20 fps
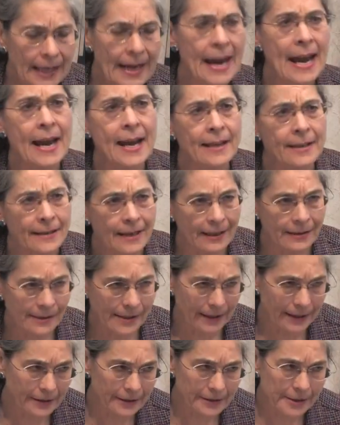And as
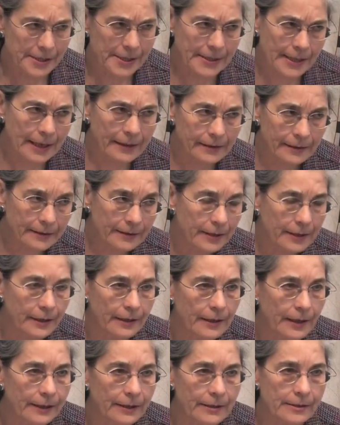I understand it, the
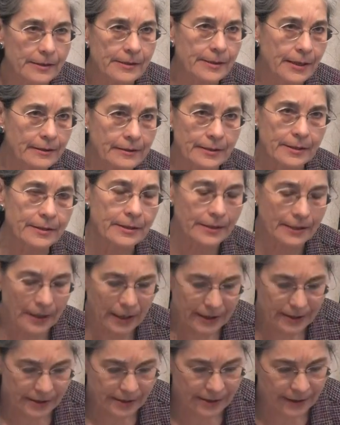United States did
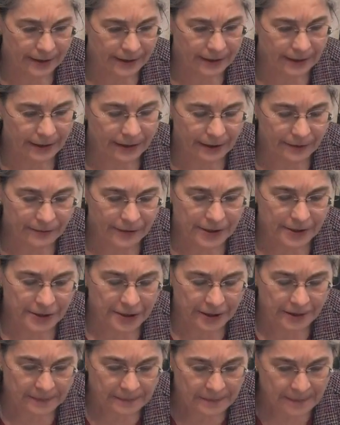not sign the
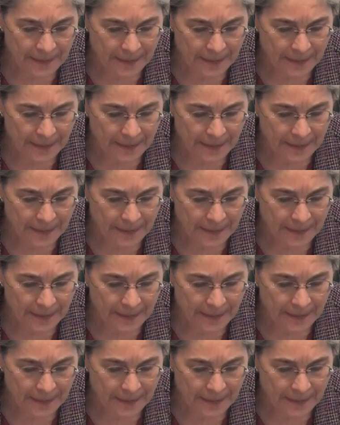convention.